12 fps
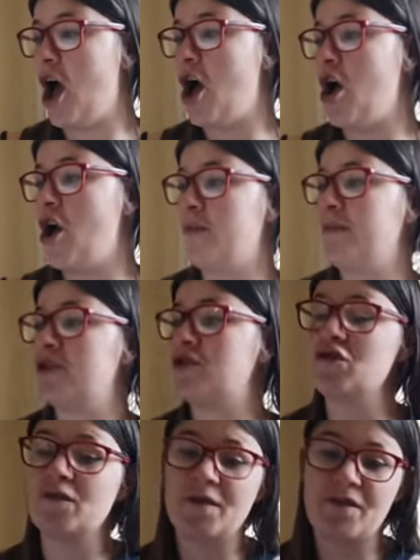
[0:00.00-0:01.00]
Um, there's
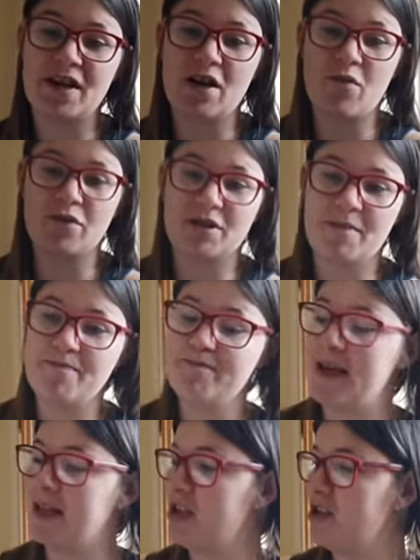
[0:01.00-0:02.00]
another thing I want to
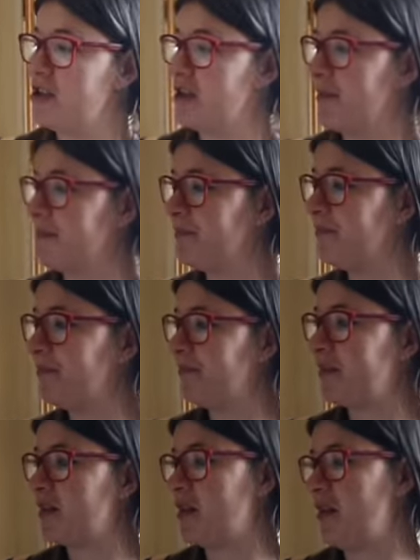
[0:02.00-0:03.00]
mention,
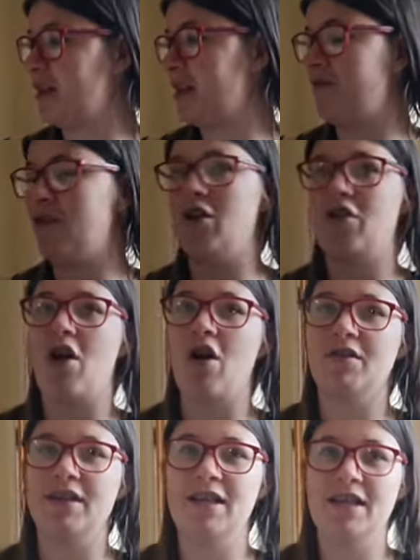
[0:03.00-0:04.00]
which I've not got
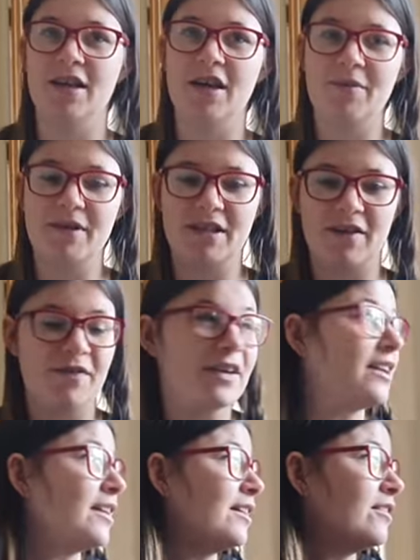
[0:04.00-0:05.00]
on here, which I
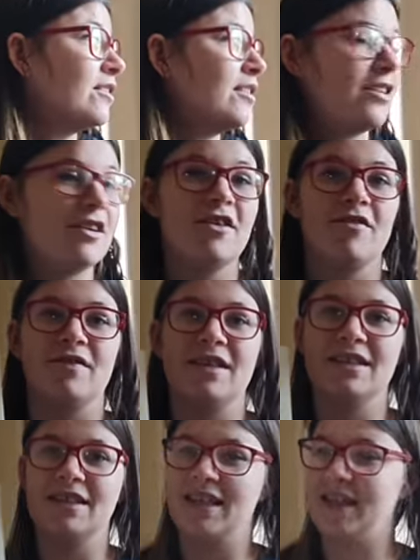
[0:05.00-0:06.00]
think is
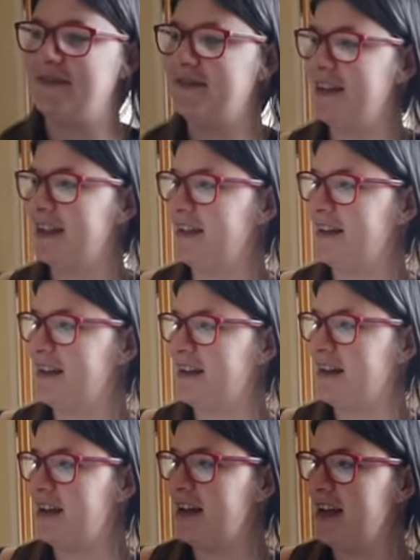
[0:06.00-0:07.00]
really
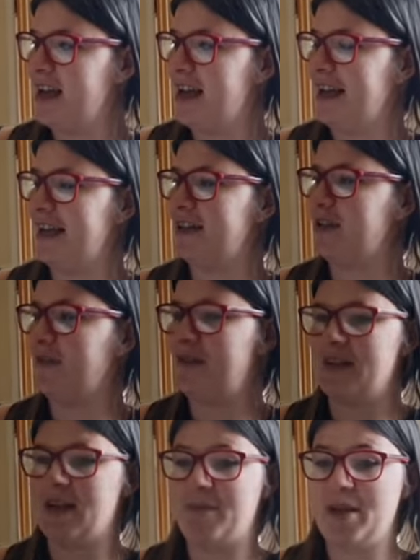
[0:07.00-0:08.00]
is
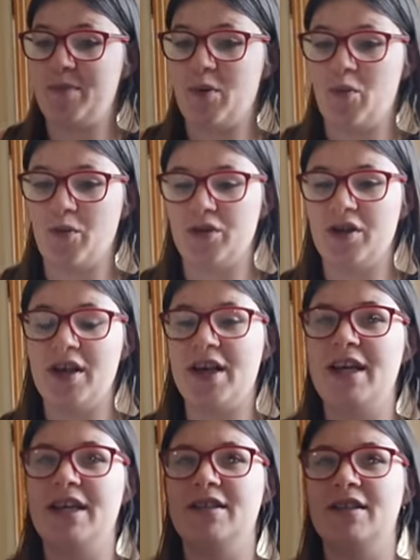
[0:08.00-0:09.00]
something that people wonder
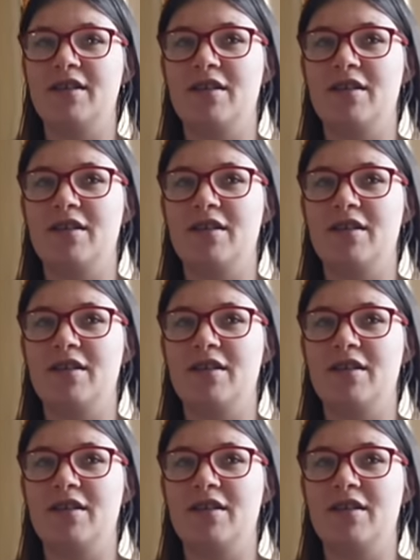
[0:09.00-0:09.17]
is